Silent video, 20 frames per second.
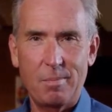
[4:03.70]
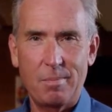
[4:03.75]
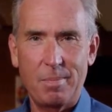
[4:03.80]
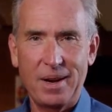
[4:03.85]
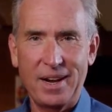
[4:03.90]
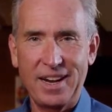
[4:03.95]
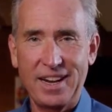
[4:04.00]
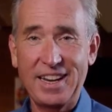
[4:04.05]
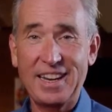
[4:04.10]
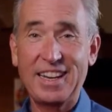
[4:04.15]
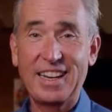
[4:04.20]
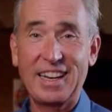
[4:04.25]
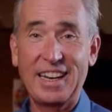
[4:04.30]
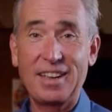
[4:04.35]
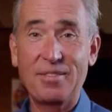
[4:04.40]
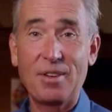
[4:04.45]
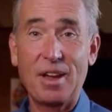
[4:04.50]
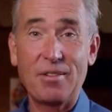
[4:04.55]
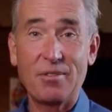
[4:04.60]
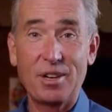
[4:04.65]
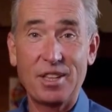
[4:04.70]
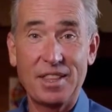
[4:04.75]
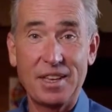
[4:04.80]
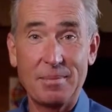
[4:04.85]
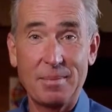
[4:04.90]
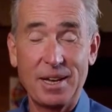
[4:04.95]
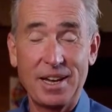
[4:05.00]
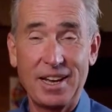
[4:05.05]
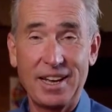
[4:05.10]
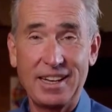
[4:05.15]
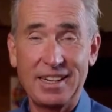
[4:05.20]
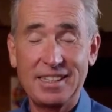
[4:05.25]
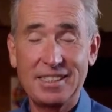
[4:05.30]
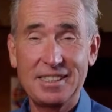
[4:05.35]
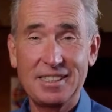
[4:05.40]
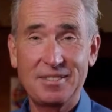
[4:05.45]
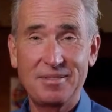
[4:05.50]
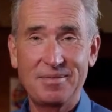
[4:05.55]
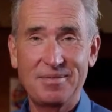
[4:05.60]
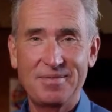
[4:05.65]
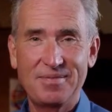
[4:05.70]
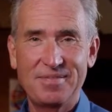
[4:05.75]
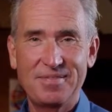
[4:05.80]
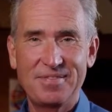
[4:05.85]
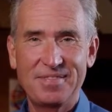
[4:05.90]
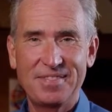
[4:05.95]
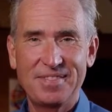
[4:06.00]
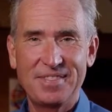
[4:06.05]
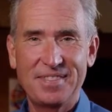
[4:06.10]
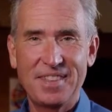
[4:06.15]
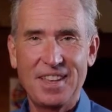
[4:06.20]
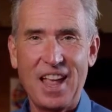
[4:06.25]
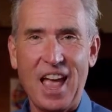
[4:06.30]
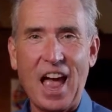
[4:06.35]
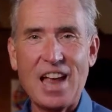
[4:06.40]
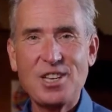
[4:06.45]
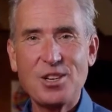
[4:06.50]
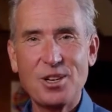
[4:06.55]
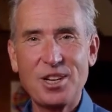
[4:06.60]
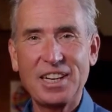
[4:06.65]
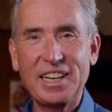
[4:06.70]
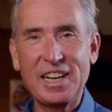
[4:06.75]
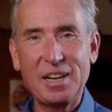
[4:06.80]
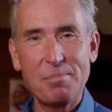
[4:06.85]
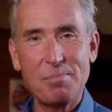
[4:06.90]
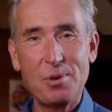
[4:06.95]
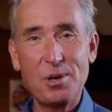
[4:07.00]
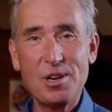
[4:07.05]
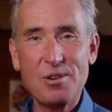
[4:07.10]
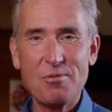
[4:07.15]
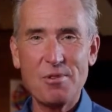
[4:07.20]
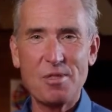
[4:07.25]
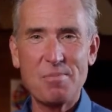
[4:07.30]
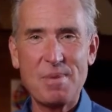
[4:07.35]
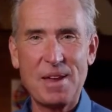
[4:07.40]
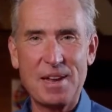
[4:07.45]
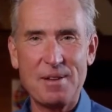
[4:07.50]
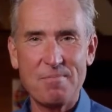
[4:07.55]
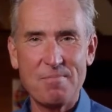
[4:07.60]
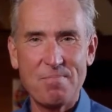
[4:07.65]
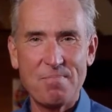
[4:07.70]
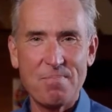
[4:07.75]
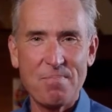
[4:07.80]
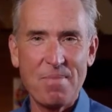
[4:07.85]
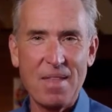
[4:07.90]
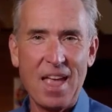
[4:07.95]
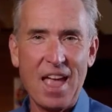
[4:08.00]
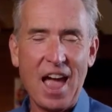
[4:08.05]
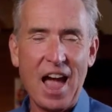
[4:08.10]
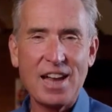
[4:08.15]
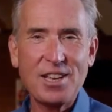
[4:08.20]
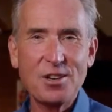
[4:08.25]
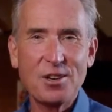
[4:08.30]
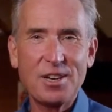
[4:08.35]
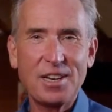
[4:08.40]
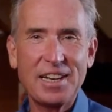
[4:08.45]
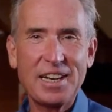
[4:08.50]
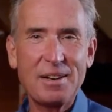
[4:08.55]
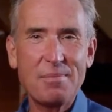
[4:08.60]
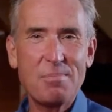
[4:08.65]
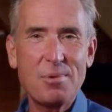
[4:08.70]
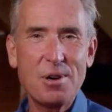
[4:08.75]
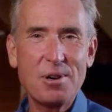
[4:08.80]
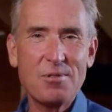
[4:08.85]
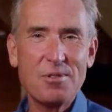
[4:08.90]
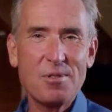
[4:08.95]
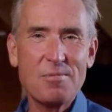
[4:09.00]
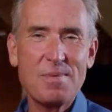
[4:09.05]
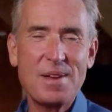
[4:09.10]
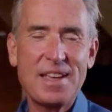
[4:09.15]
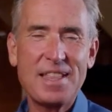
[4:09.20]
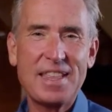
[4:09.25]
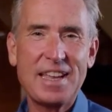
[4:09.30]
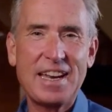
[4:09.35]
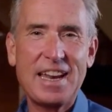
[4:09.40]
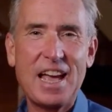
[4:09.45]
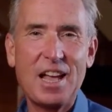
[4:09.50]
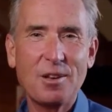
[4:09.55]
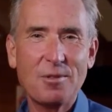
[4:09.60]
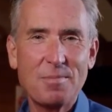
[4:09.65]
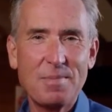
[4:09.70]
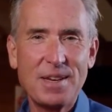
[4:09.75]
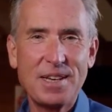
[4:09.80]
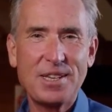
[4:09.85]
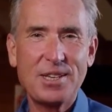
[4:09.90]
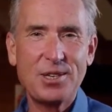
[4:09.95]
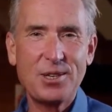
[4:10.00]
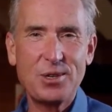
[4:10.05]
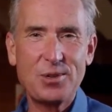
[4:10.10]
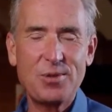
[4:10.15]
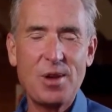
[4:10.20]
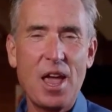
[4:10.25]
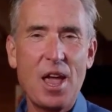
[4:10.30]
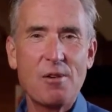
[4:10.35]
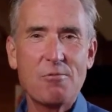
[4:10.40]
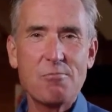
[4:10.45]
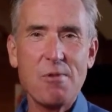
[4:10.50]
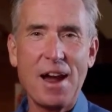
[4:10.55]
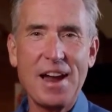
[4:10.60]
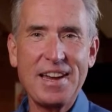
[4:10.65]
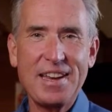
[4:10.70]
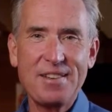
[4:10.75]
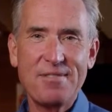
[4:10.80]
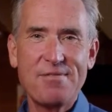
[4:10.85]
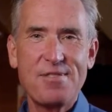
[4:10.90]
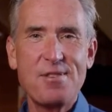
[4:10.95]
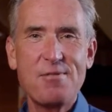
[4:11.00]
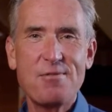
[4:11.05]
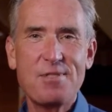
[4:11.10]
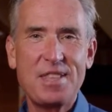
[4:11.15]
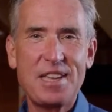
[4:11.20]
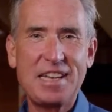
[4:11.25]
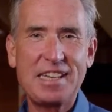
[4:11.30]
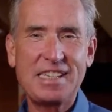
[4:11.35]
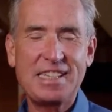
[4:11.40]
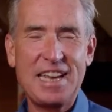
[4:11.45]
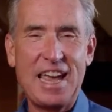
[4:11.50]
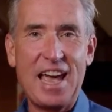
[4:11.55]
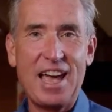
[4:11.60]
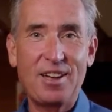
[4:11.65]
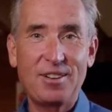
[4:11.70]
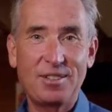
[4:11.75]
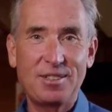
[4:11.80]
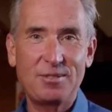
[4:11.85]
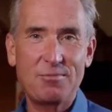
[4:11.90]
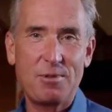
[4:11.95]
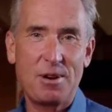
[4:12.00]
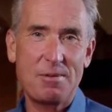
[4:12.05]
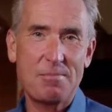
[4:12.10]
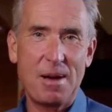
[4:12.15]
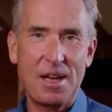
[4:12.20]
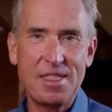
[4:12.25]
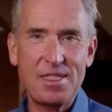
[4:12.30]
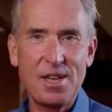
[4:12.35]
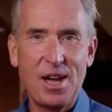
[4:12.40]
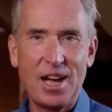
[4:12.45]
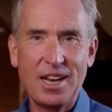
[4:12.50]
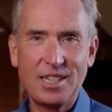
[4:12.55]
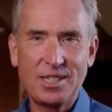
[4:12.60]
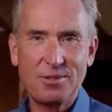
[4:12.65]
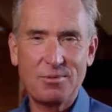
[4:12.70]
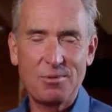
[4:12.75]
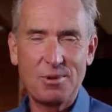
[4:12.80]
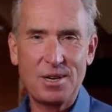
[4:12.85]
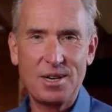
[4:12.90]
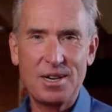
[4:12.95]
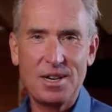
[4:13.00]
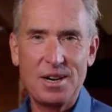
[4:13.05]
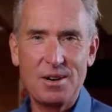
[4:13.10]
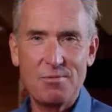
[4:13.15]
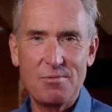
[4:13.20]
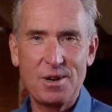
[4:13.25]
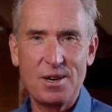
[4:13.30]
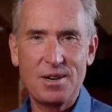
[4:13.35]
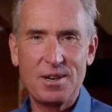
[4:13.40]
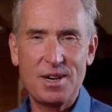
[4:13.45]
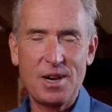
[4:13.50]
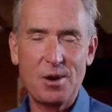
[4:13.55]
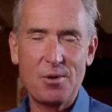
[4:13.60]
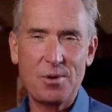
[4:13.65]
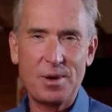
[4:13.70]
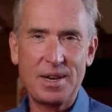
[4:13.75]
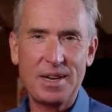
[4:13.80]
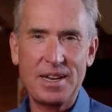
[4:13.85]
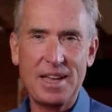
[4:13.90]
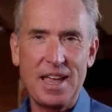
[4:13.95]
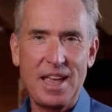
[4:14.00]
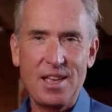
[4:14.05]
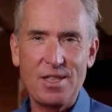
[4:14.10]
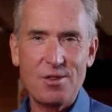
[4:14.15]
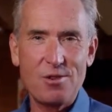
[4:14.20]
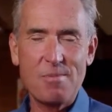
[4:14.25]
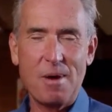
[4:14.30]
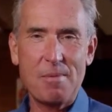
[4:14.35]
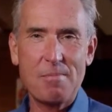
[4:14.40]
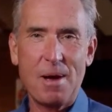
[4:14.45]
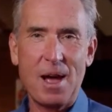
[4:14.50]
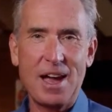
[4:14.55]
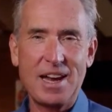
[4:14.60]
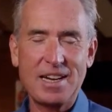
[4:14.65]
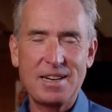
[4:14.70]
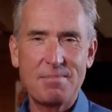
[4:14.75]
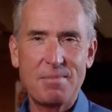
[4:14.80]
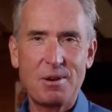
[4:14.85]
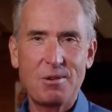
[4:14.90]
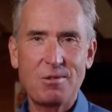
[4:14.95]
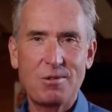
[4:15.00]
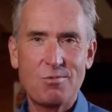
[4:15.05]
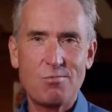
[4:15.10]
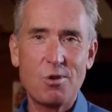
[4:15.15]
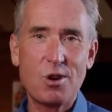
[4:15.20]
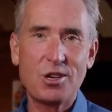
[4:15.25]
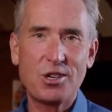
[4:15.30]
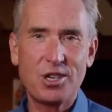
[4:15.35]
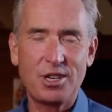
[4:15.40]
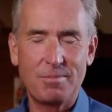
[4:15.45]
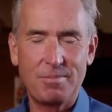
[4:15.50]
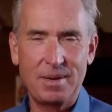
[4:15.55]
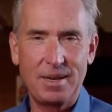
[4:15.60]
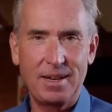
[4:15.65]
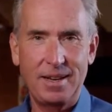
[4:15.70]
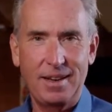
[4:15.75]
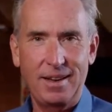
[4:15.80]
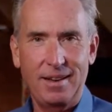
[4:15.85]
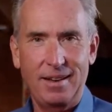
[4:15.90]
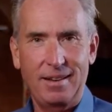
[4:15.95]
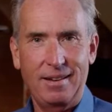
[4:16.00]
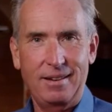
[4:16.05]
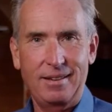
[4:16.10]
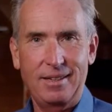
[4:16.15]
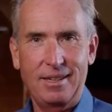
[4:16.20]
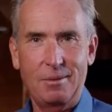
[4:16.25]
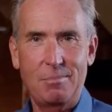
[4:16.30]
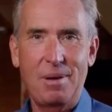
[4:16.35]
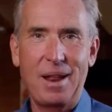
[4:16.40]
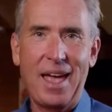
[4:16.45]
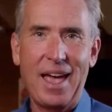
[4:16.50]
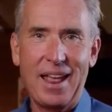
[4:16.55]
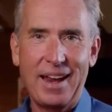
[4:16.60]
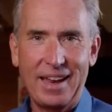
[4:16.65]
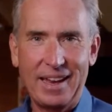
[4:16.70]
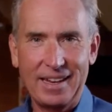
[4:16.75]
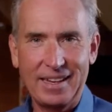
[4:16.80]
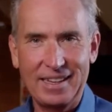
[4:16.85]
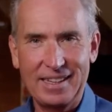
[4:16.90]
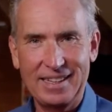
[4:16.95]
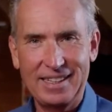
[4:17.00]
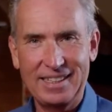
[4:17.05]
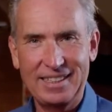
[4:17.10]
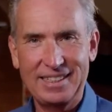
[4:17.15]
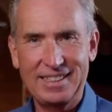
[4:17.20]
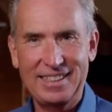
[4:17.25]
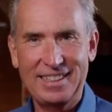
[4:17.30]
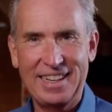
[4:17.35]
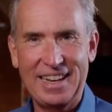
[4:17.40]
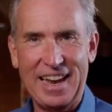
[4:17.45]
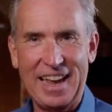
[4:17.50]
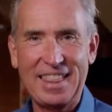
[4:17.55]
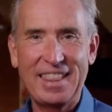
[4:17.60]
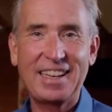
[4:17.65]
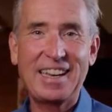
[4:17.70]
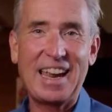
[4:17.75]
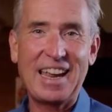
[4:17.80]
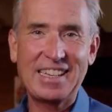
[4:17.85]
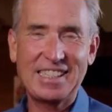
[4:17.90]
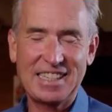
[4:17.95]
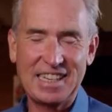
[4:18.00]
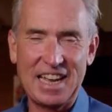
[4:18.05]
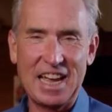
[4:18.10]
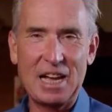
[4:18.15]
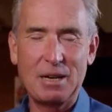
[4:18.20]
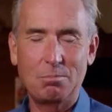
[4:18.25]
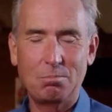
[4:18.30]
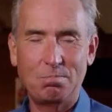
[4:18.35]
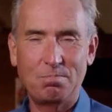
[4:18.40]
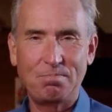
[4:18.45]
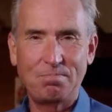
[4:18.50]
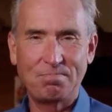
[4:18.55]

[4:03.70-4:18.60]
But I didn't leave everything behind. I took a little book with me. I took a little book with me that helped me to write a few things down when my thoughts were going through my mind about worship and planning and the days to come.